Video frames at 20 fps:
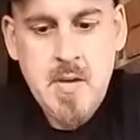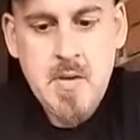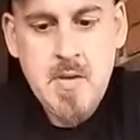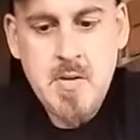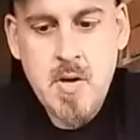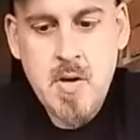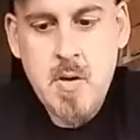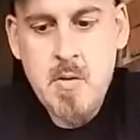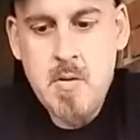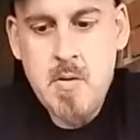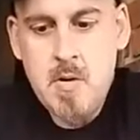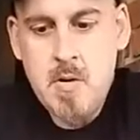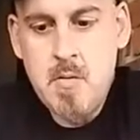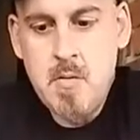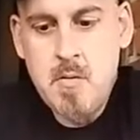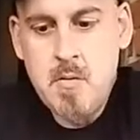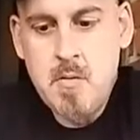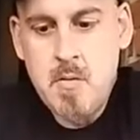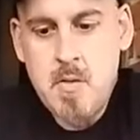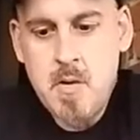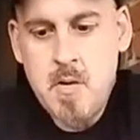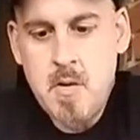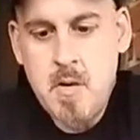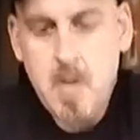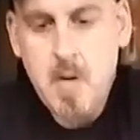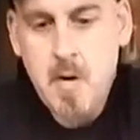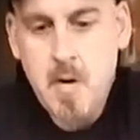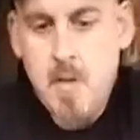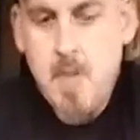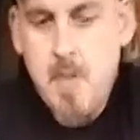show you
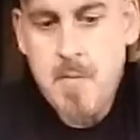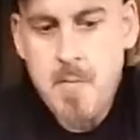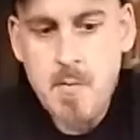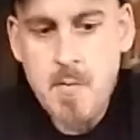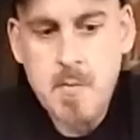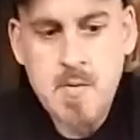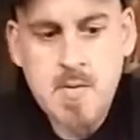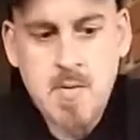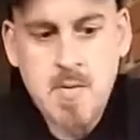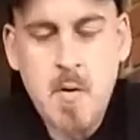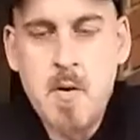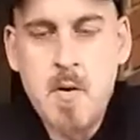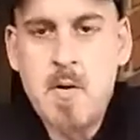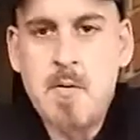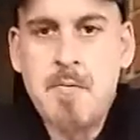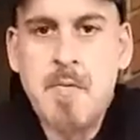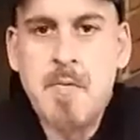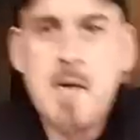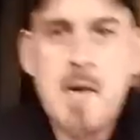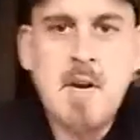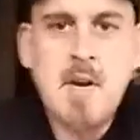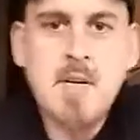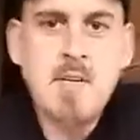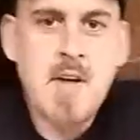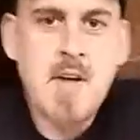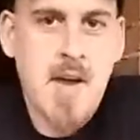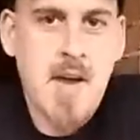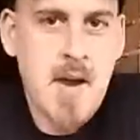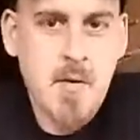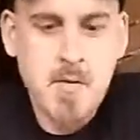from start to
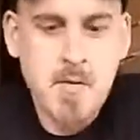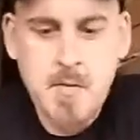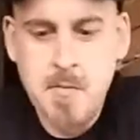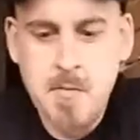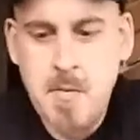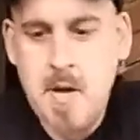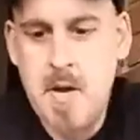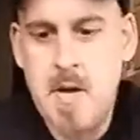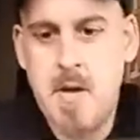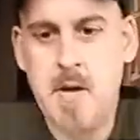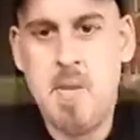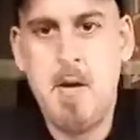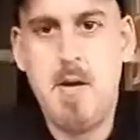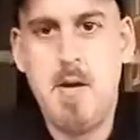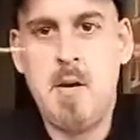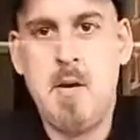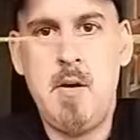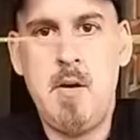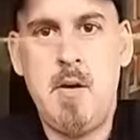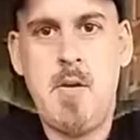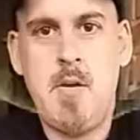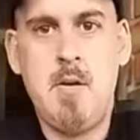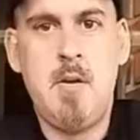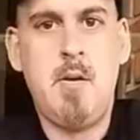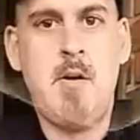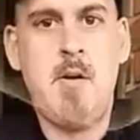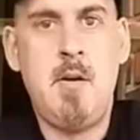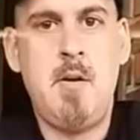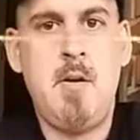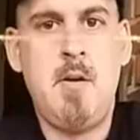finish how to make
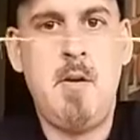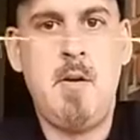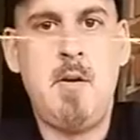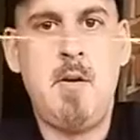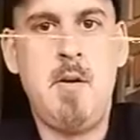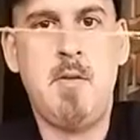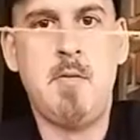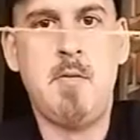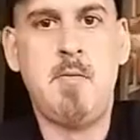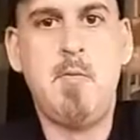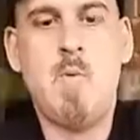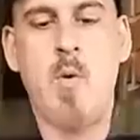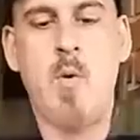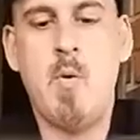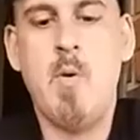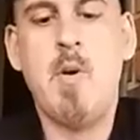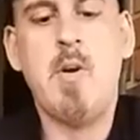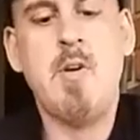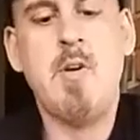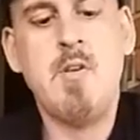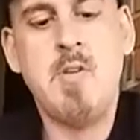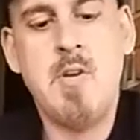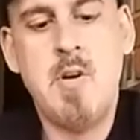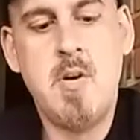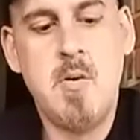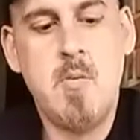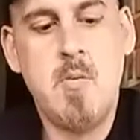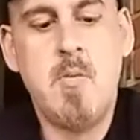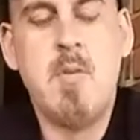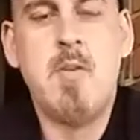some cordage
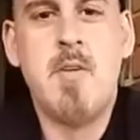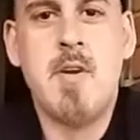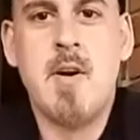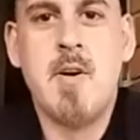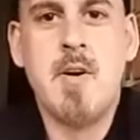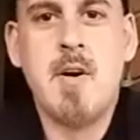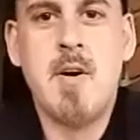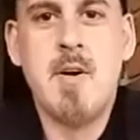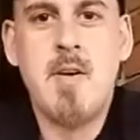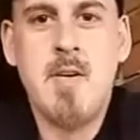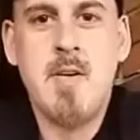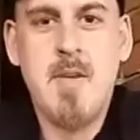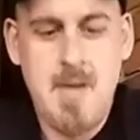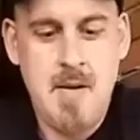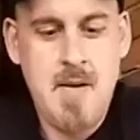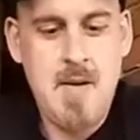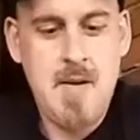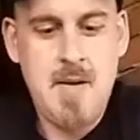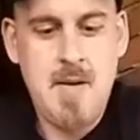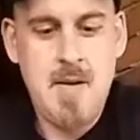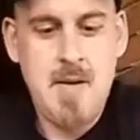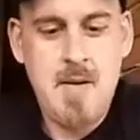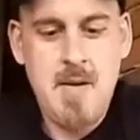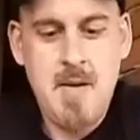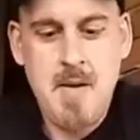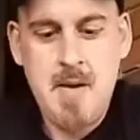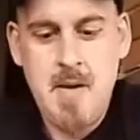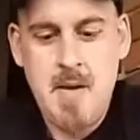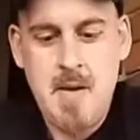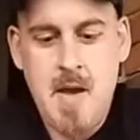with yucca.
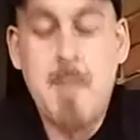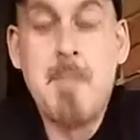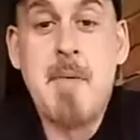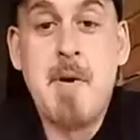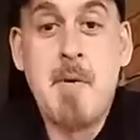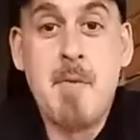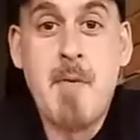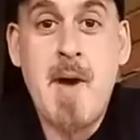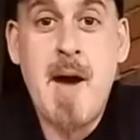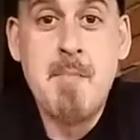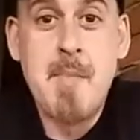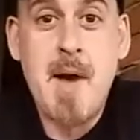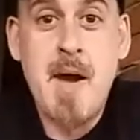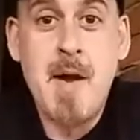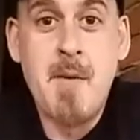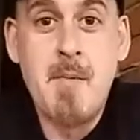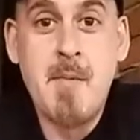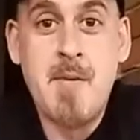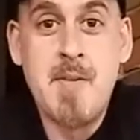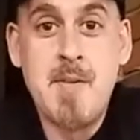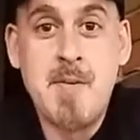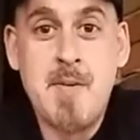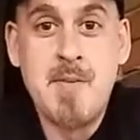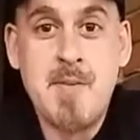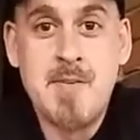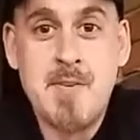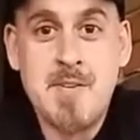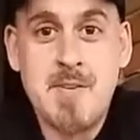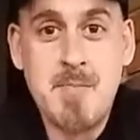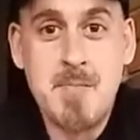I'll be right back with you
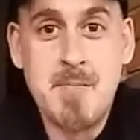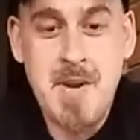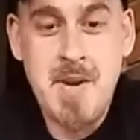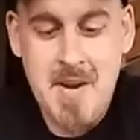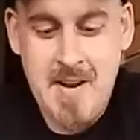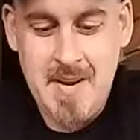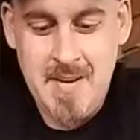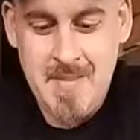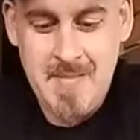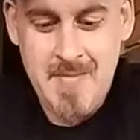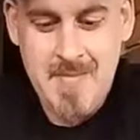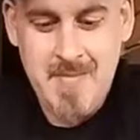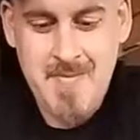in just a minute.